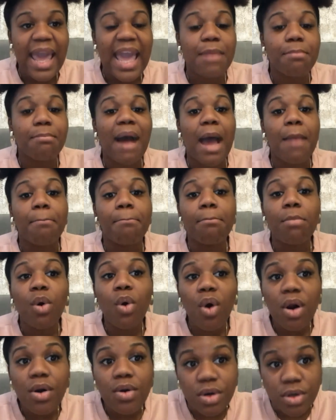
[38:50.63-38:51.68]
and my
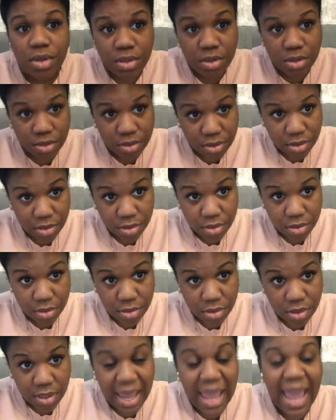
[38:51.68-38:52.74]
morals
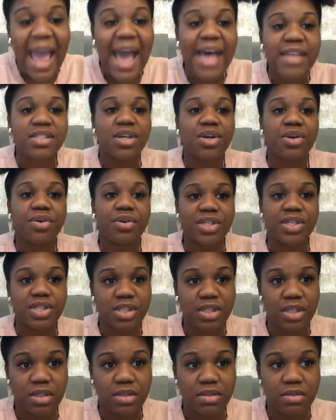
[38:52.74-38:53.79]
as a
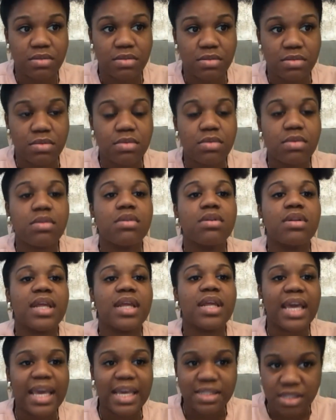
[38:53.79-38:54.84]
Christian,
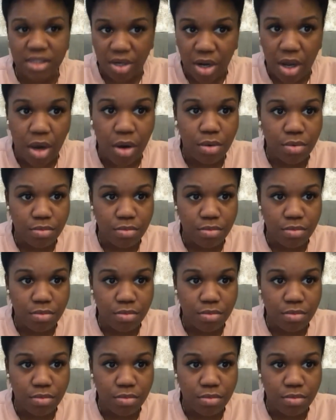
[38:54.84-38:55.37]
it's a no.